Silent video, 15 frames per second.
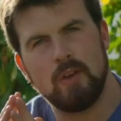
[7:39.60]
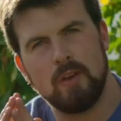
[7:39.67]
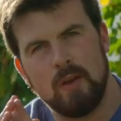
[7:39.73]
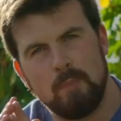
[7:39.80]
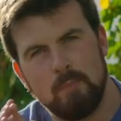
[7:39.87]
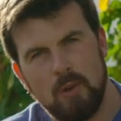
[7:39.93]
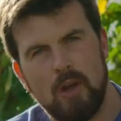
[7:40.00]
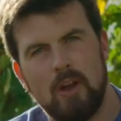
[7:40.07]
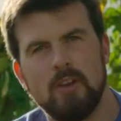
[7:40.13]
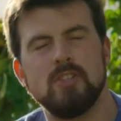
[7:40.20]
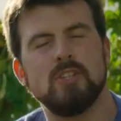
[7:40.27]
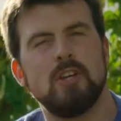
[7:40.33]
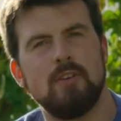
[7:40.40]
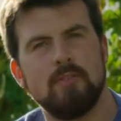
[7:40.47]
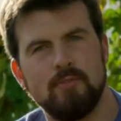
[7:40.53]
can
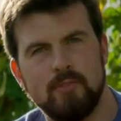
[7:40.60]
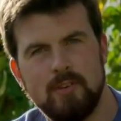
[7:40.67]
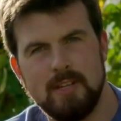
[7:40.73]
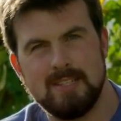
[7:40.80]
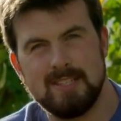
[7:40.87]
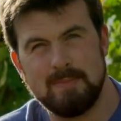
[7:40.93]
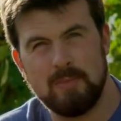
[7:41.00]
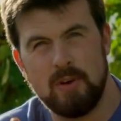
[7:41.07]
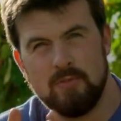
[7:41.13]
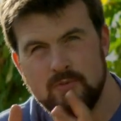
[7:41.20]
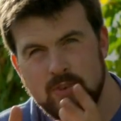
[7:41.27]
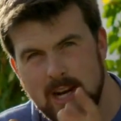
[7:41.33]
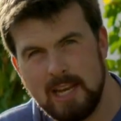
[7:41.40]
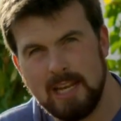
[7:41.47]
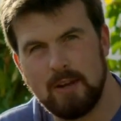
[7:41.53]
blanch and freeze them
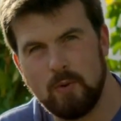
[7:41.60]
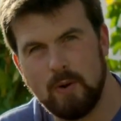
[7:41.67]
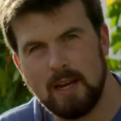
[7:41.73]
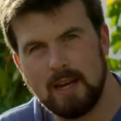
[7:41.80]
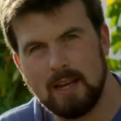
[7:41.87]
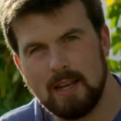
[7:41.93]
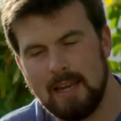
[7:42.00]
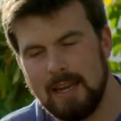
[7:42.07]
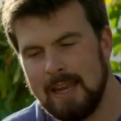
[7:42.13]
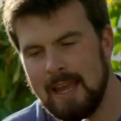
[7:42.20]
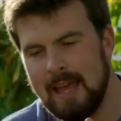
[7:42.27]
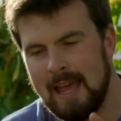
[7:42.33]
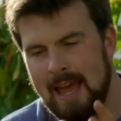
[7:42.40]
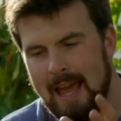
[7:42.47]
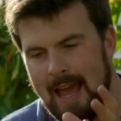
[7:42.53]
really quickly
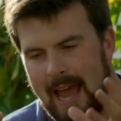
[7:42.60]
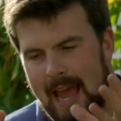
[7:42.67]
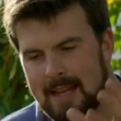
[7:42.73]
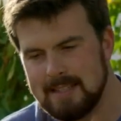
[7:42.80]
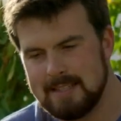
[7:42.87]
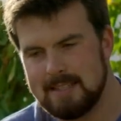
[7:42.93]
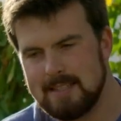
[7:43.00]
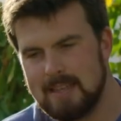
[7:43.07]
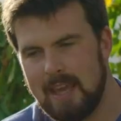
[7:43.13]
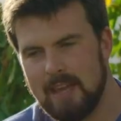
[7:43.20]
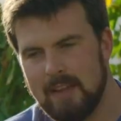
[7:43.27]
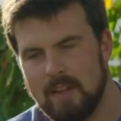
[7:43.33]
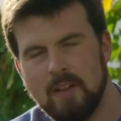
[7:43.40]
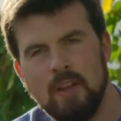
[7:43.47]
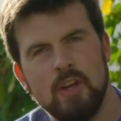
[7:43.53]
at
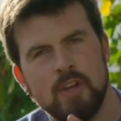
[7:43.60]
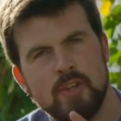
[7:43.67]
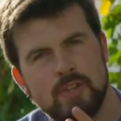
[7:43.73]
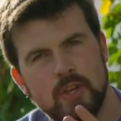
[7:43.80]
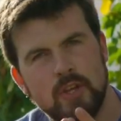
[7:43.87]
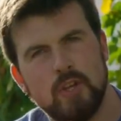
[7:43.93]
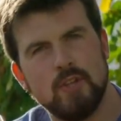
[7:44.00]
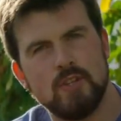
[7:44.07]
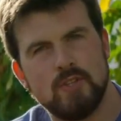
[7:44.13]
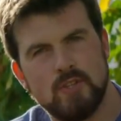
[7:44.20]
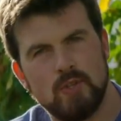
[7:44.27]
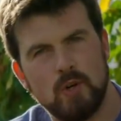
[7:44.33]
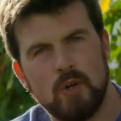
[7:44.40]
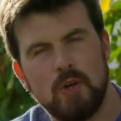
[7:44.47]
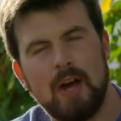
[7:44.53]
scale so you can
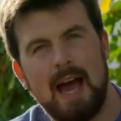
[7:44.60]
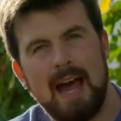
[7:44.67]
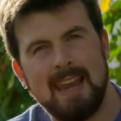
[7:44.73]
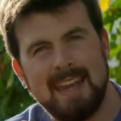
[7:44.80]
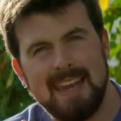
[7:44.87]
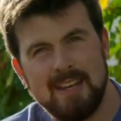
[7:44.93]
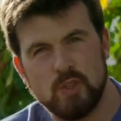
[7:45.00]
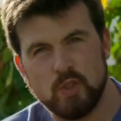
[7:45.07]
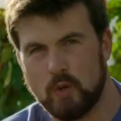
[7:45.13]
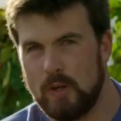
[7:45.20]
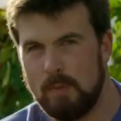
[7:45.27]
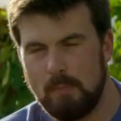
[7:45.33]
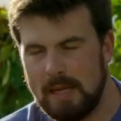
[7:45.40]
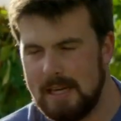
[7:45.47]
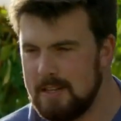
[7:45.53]
store and
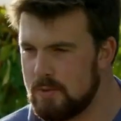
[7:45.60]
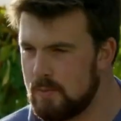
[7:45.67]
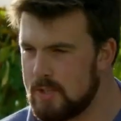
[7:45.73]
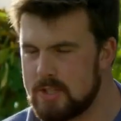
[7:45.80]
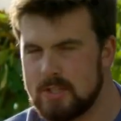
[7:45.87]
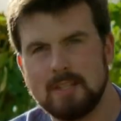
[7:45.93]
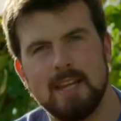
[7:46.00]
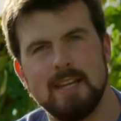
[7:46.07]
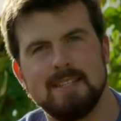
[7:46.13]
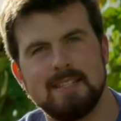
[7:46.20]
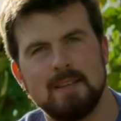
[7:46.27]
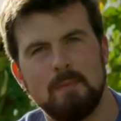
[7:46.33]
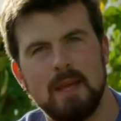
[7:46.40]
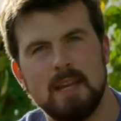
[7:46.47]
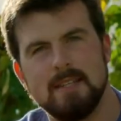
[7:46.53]
enjoy peas which
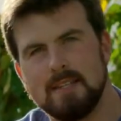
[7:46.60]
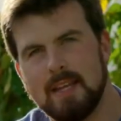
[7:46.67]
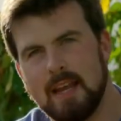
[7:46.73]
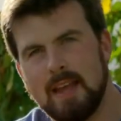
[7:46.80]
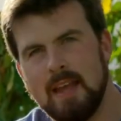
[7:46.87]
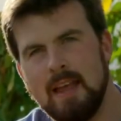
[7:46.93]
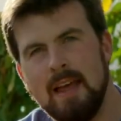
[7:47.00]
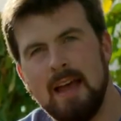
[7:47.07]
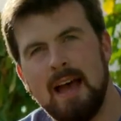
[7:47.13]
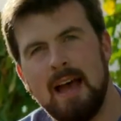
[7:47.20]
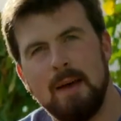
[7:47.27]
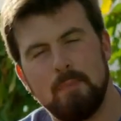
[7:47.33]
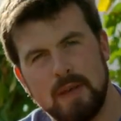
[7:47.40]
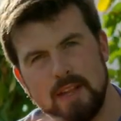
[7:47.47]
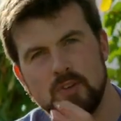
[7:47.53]
taste amazing
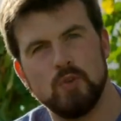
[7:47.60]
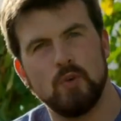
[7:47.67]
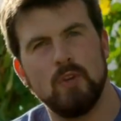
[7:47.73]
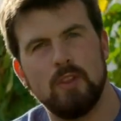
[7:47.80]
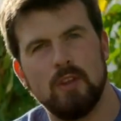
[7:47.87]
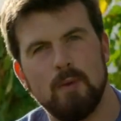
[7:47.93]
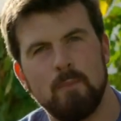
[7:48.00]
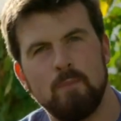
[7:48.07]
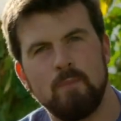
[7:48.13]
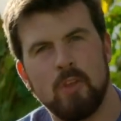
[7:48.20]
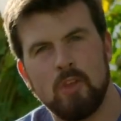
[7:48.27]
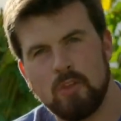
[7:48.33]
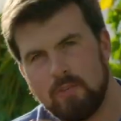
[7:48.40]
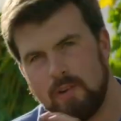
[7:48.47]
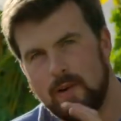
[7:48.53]
but enjoy them
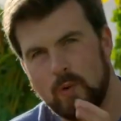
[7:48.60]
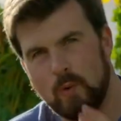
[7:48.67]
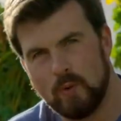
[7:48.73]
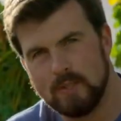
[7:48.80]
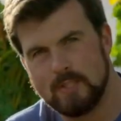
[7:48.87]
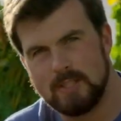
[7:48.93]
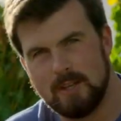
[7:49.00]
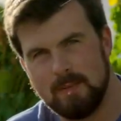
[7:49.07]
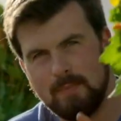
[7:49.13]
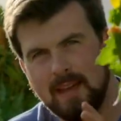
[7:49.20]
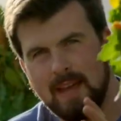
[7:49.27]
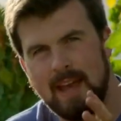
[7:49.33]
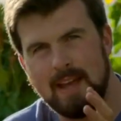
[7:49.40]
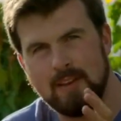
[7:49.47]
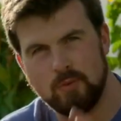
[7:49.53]
throughout autumn
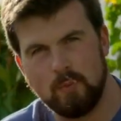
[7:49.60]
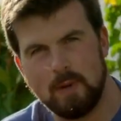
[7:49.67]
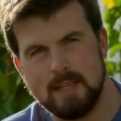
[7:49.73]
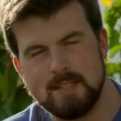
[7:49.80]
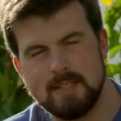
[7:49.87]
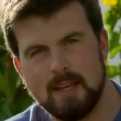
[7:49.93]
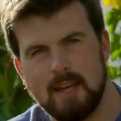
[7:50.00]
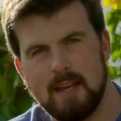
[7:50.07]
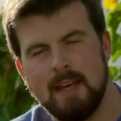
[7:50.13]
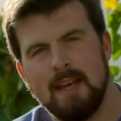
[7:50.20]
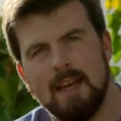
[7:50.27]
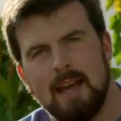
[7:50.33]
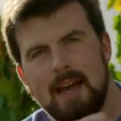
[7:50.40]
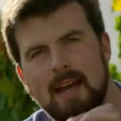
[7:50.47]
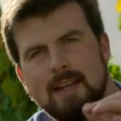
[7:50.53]
and winter.
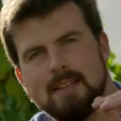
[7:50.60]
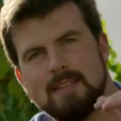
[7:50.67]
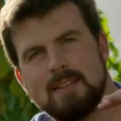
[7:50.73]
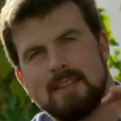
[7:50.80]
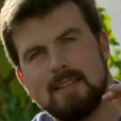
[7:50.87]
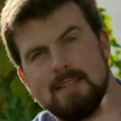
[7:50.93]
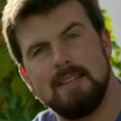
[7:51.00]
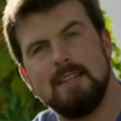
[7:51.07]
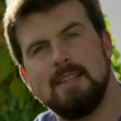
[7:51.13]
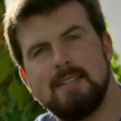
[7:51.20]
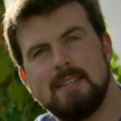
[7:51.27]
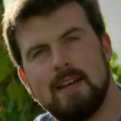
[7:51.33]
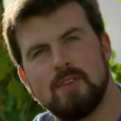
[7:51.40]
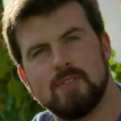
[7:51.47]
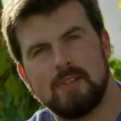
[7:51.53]
And the
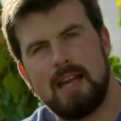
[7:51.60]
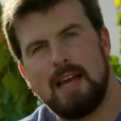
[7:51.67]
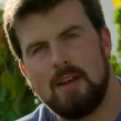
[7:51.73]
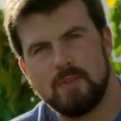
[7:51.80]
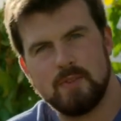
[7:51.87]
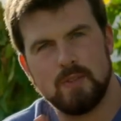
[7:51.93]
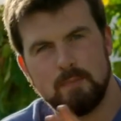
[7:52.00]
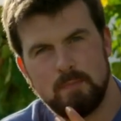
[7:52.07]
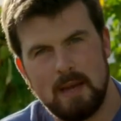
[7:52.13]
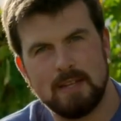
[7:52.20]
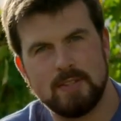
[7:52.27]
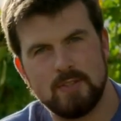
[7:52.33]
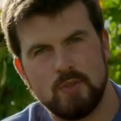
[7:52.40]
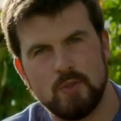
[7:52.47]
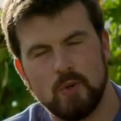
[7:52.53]
details on how to
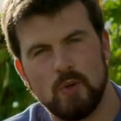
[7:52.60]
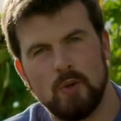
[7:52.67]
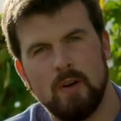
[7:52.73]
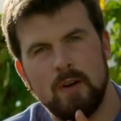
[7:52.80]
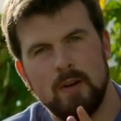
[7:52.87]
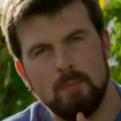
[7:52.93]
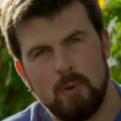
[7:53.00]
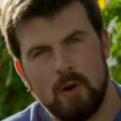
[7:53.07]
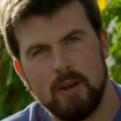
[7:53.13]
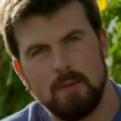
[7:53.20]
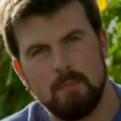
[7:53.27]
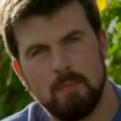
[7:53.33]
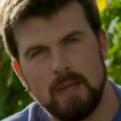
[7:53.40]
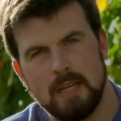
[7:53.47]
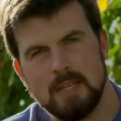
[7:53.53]
best store
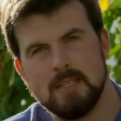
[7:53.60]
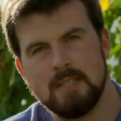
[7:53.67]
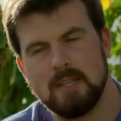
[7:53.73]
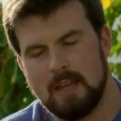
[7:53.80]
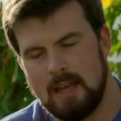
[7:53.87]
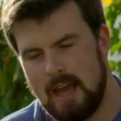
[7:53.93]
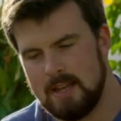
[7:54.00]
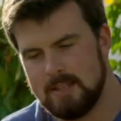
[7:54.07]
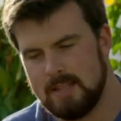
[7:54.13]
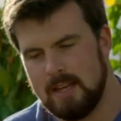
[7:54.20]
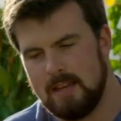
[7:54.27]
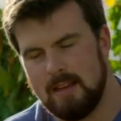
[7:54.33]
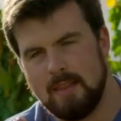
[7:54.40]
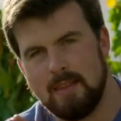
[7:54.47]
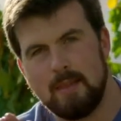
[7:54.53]
potted peas, as
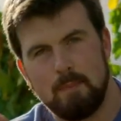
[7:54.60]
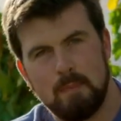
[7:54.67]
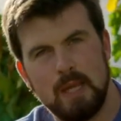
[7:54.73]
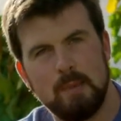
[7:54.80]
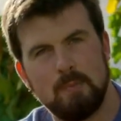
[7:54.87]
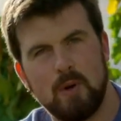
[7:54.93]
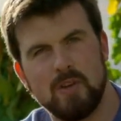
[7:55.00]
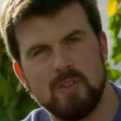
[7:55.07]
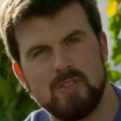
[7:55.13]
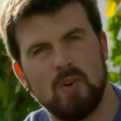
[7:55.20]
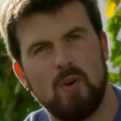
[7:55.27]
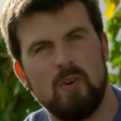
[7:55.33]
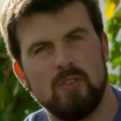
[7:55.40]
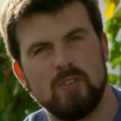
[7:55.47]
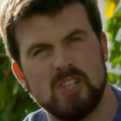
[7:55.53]
in the pea pods,
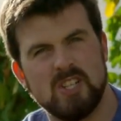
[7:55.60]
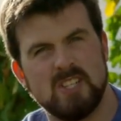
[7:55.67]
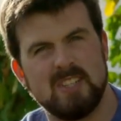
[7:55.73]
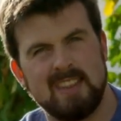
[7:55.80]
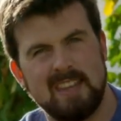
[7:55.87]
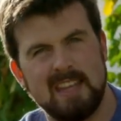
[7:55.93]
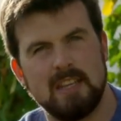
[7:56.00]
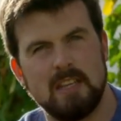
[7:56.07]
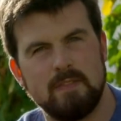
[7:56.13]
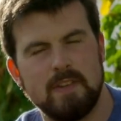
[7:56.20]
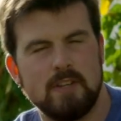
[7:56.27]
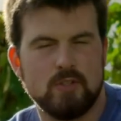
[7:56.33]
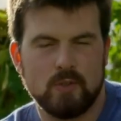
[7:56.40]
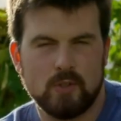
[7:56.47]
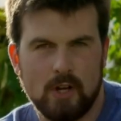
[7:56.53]
not just the
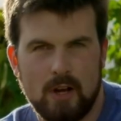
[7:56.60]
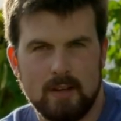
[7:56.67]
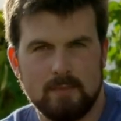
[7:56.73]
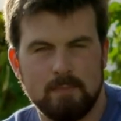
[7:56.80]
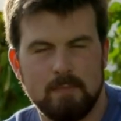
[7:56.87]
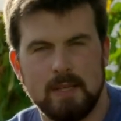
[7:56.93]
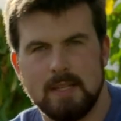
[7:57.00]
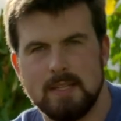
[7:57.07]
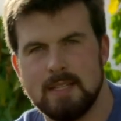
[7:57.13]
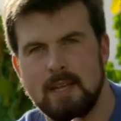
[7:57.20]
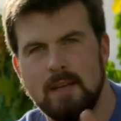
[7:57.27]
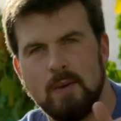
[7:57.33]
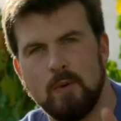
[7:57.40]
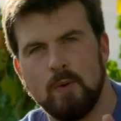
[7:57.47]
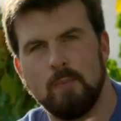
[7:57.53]
individual garden peas,
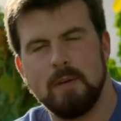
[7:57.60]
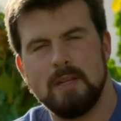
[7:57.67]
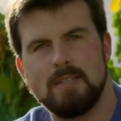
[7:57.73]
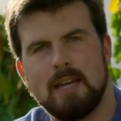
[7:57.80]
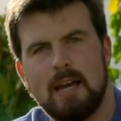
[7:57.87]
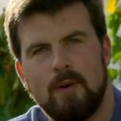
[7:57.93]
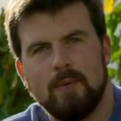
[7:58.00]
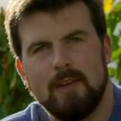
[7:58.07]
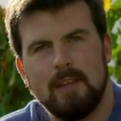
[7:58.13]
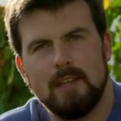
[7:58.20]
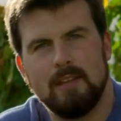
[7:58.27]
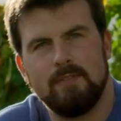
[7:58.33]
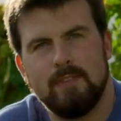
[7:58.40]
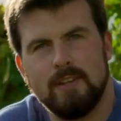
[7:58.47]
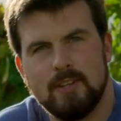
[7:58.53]
will be down
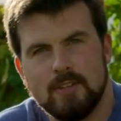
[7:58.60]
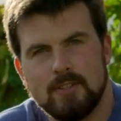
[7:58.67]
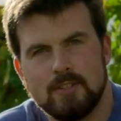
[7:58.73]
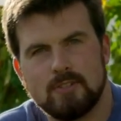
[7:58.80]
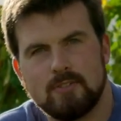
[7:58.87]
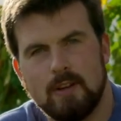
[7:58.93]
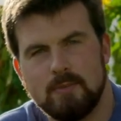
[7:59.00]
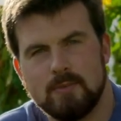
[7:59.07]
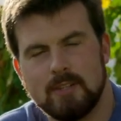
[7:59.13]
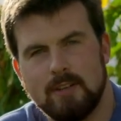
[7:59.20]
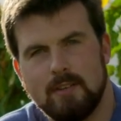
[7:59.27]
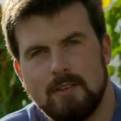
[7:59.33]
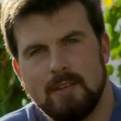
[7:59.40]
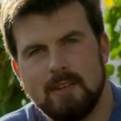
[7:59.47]
in the video description.